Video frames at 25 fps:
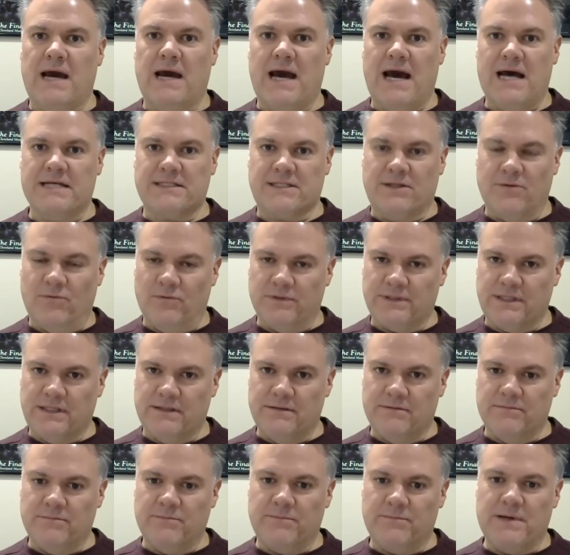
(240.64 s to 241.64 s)
asking what
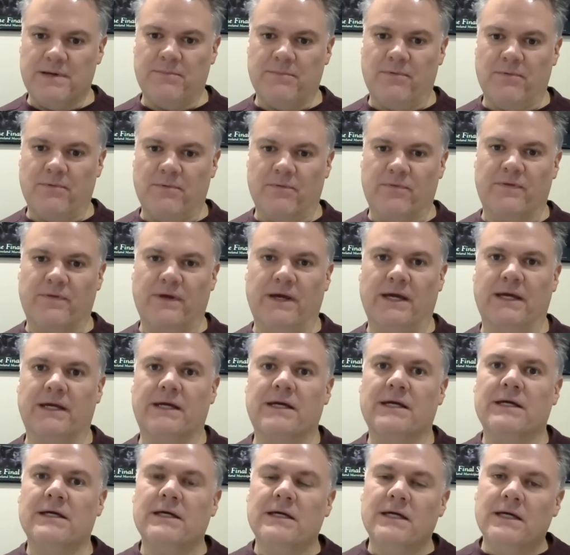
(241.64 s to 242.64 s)
people
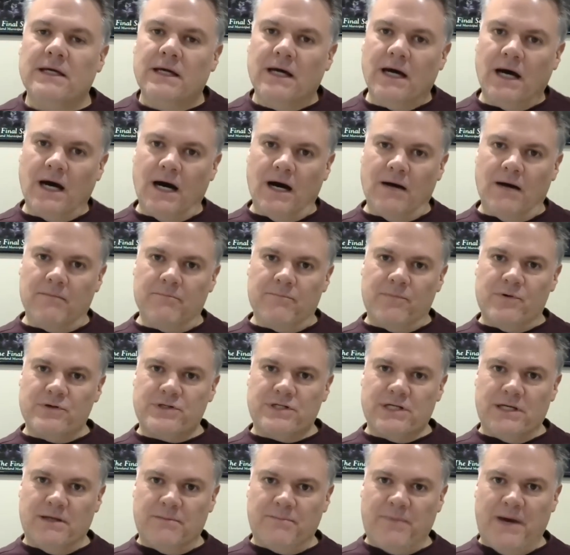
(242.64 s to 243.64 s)
think,
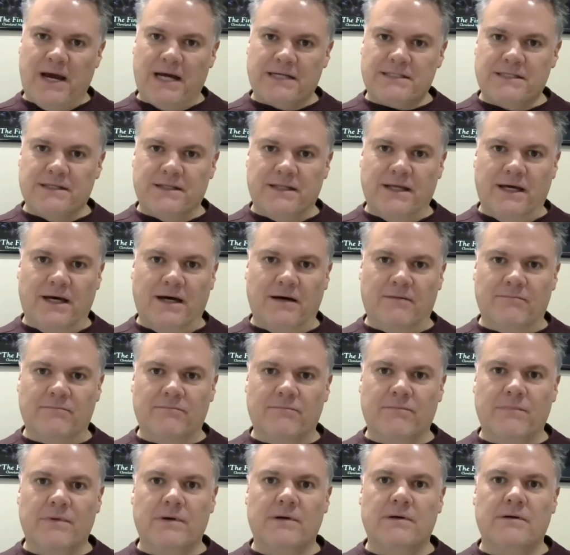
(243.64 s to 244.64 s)
pushing it back to
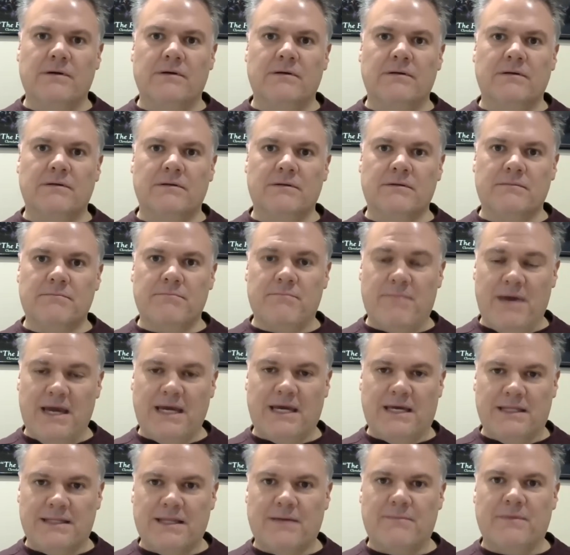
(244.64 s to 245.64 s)
them,
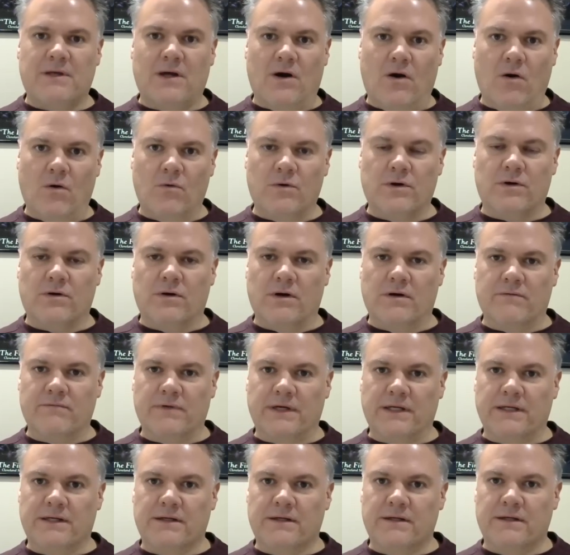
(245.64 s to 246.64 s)
making them the owner
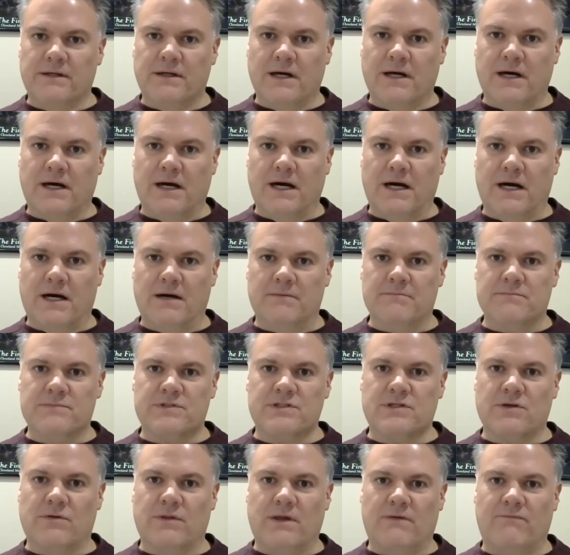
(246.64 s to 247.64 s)
of it,
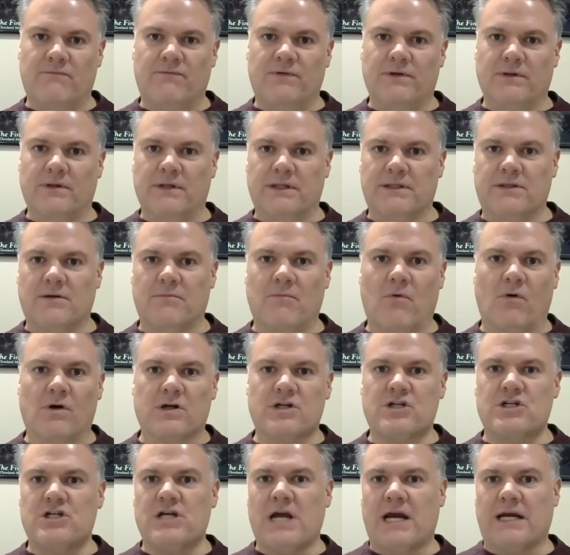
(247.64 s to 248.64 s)
so they feel like they're
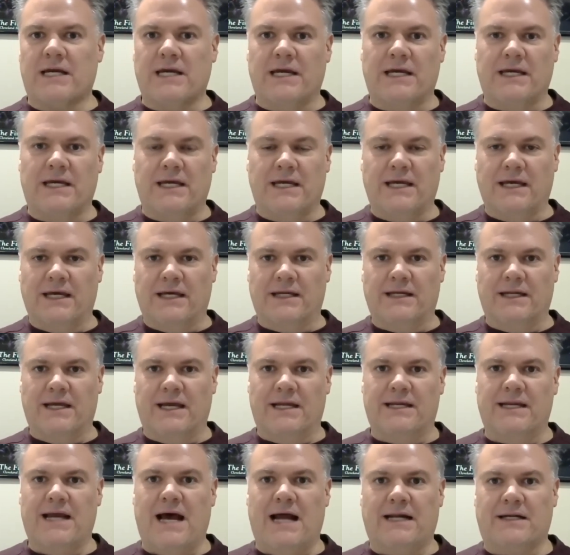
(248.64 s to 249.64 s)
more checking in
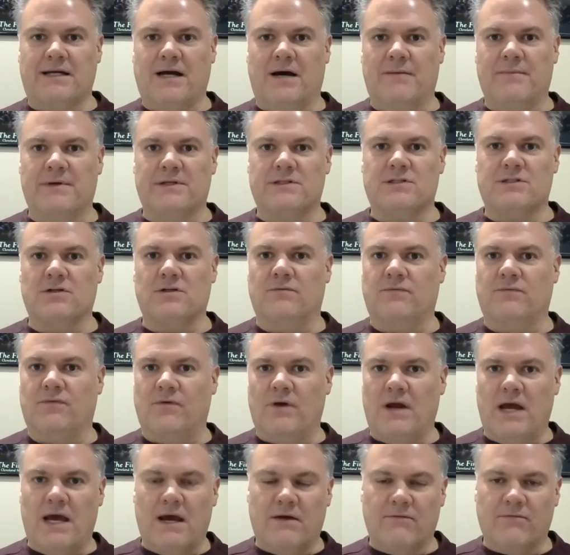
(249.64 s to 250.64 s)
and not coming to you
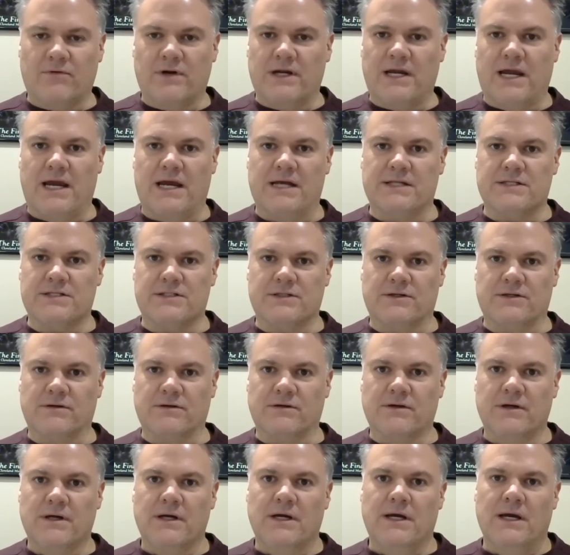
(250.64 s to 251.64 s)
for every
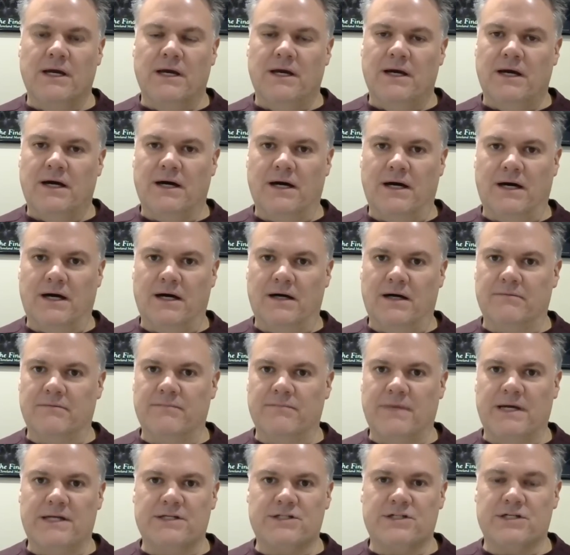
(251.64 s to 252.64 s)
answer,
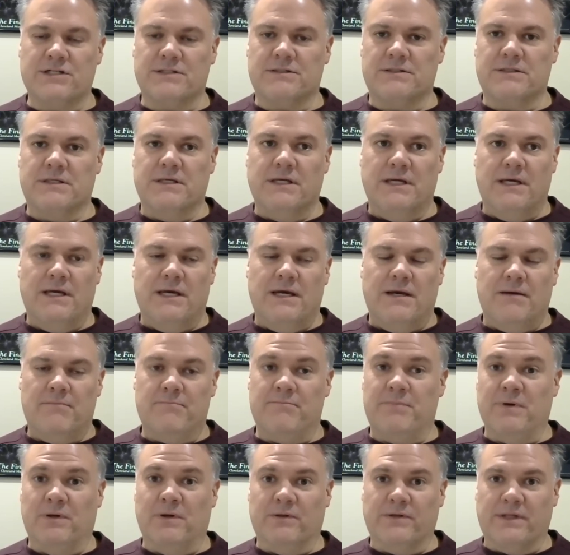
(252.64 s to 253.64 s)
and just
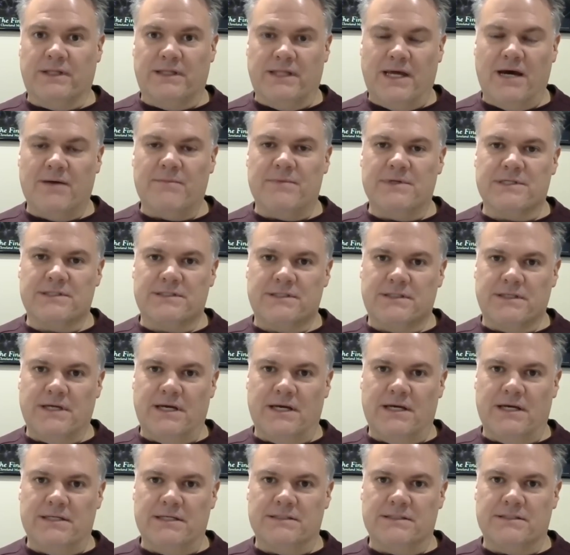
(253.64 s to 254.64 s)
building them
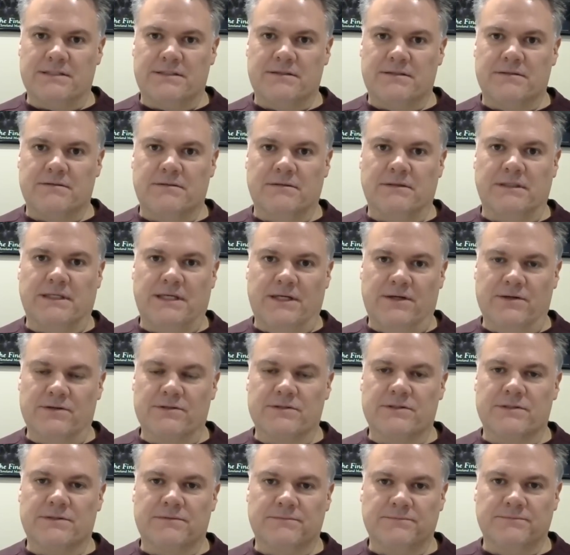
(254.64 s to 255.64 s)
as
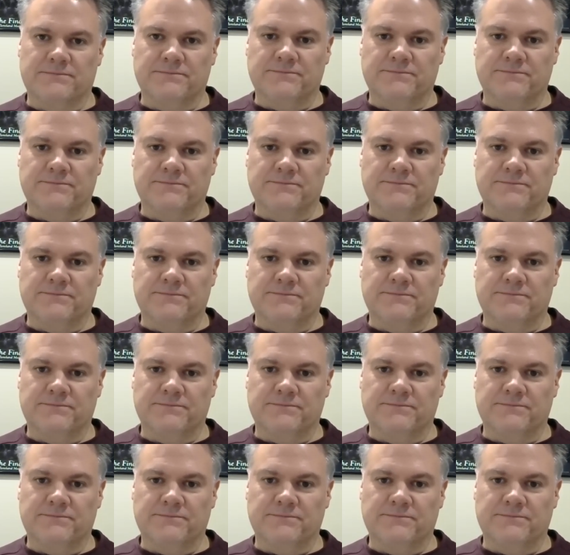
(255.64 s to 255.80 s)
leaders.